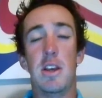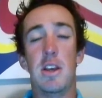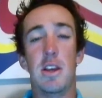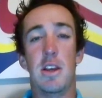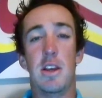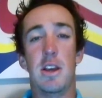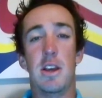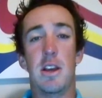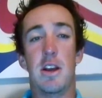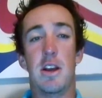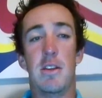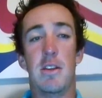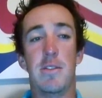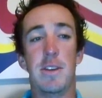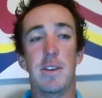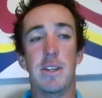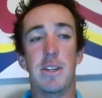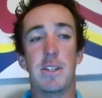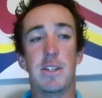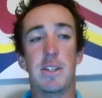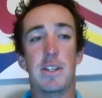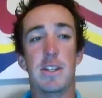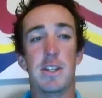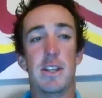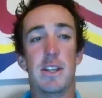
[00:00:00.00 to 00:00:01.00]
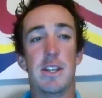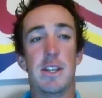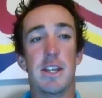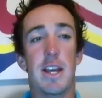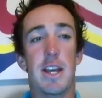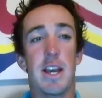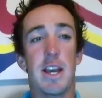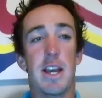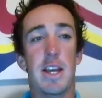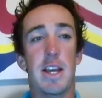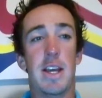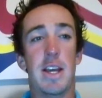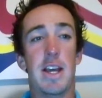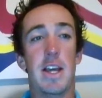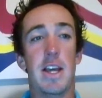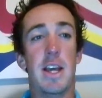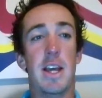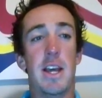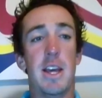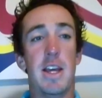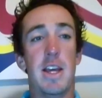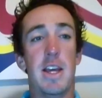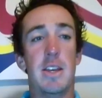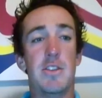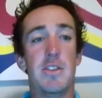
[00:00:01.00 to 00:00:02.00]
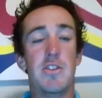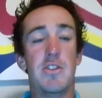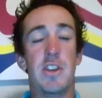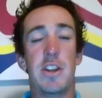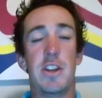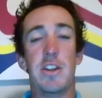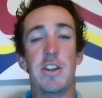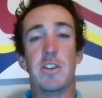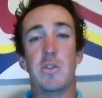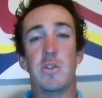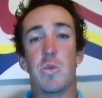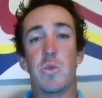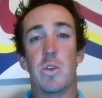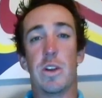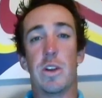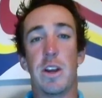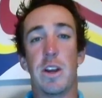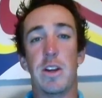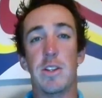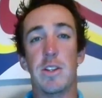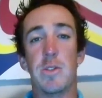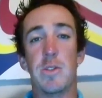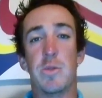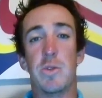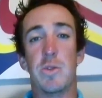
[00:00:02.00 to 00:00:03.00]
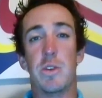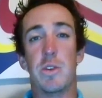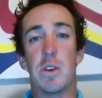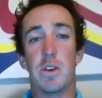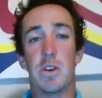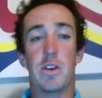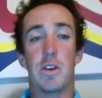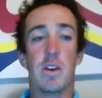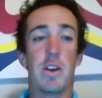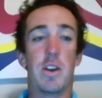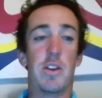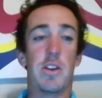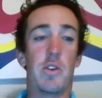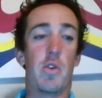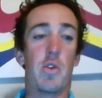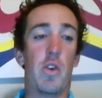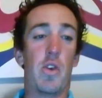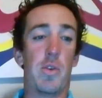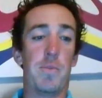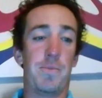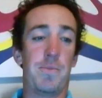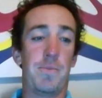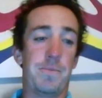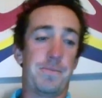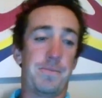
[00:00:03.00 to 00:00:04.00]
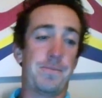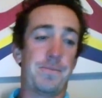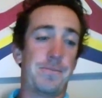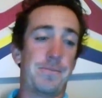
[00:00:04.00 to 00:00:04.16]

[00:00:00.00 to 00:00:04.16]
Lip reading: obviously the strenuous workouts were a norm.